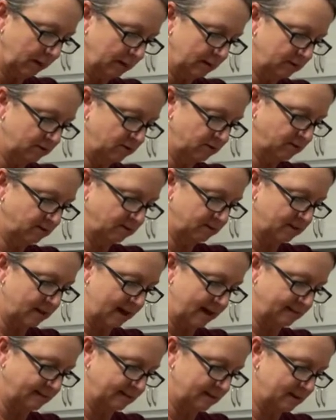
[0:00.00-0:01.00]
Just
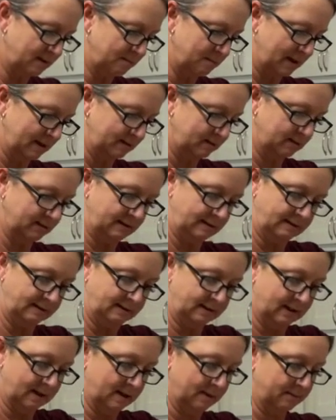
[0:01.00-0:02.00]
slicing them. I
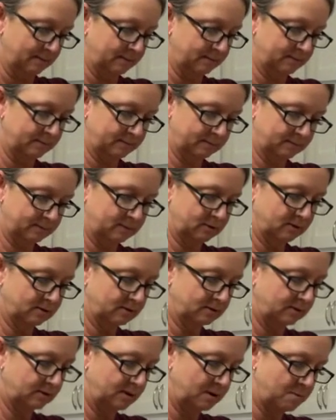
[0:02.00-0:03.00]
took the
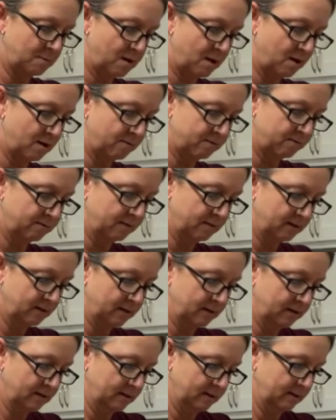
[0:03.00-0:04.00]
stem off,
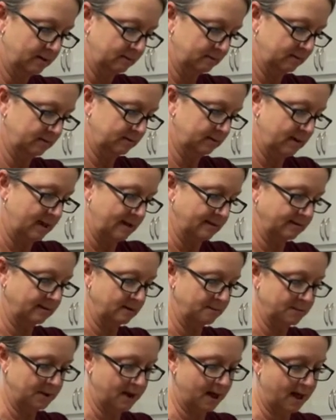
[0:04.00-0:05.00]
slicing
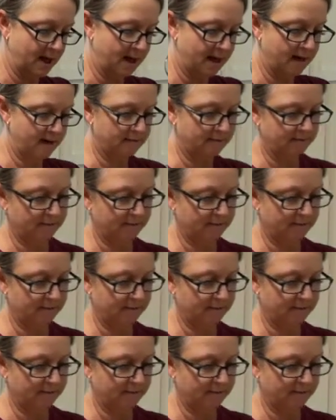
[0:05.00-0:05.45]
them in half.